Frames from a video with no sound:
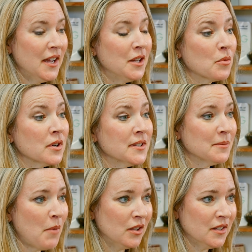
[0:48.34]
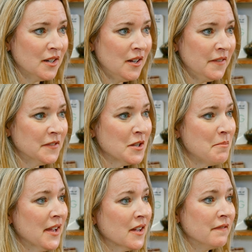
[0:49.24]
and we're small enough to
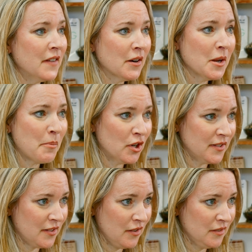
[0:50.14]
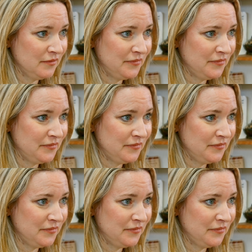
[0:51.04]
make it very personal.